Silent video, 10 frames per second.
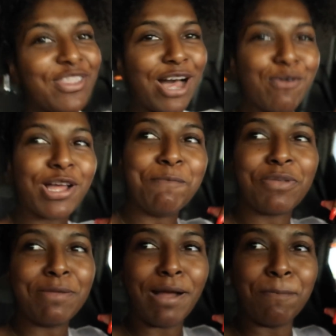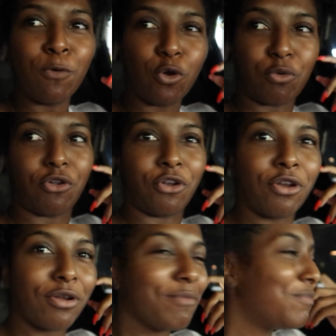that would complete my order.
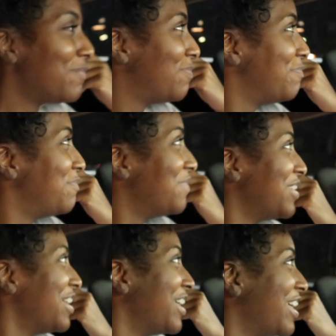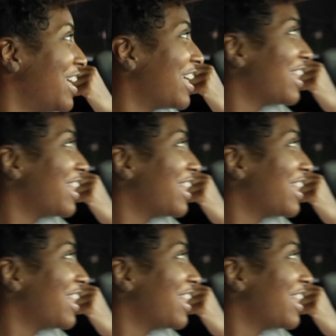That that would